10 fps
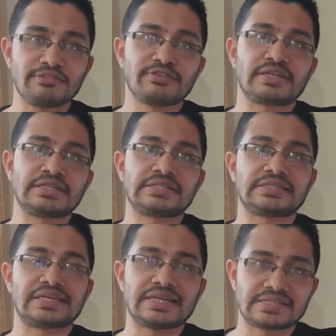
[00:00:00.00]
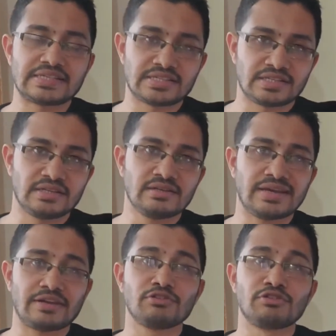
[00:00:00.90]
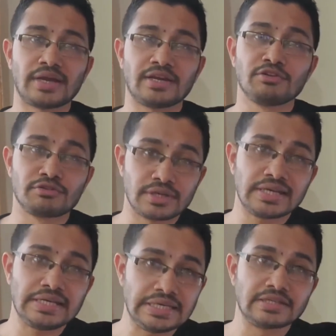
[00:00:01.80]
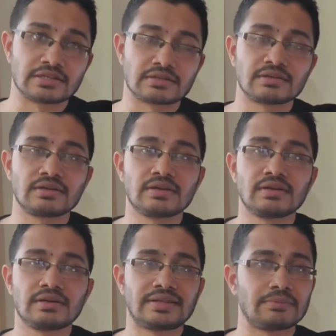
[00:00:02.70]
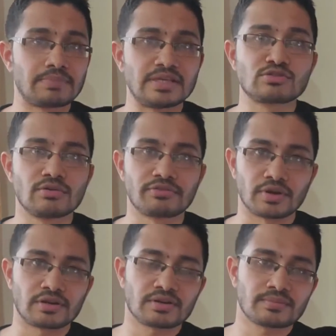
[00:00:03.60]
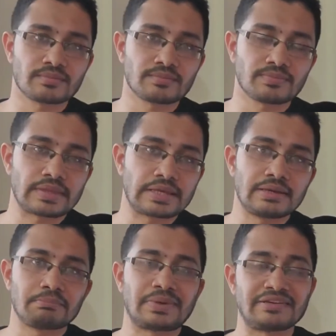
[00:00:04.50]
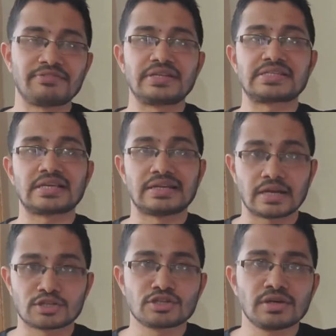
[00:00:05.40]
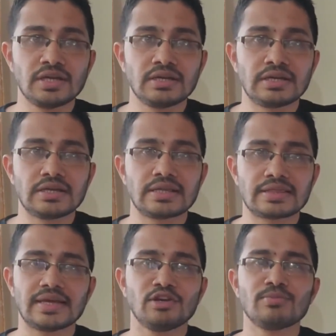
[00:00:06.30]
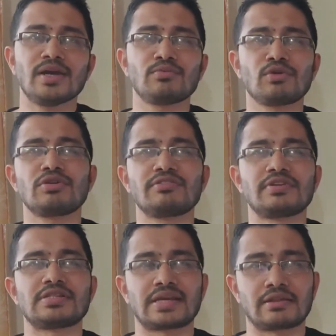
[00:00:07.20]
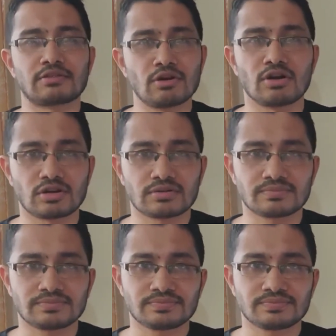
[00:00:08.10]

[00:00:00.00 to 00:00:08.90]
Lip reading: If it is a necessity and you really need it, then please go for it. But if it is a luxury, then you might want to give it a second thought.